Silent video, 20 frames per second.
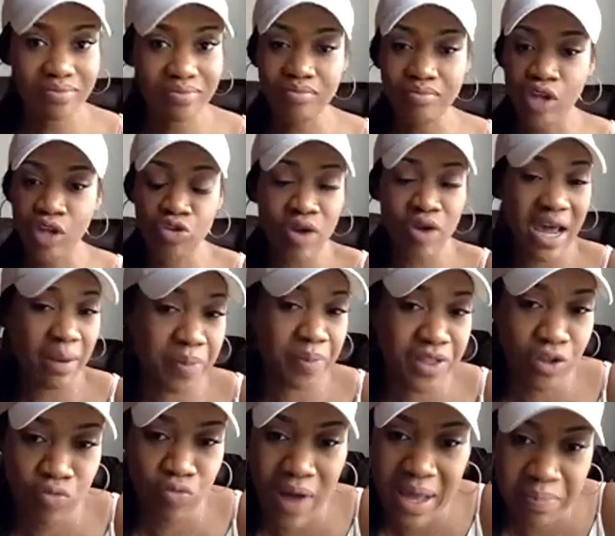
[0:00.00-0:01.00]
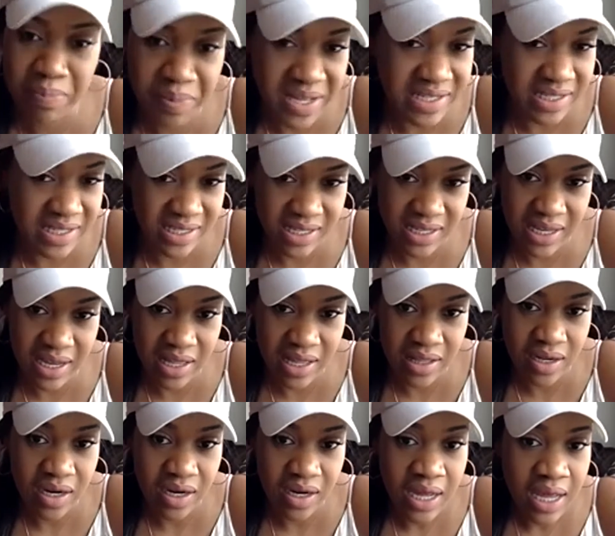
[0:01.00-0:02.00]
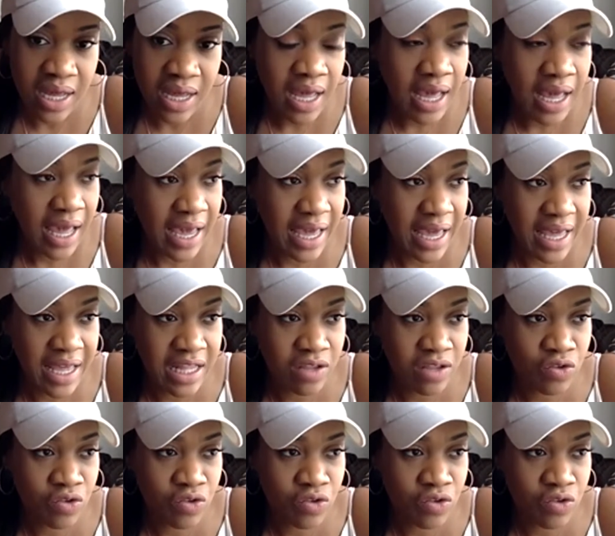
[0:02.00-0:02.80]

you got to put the right pieces together. And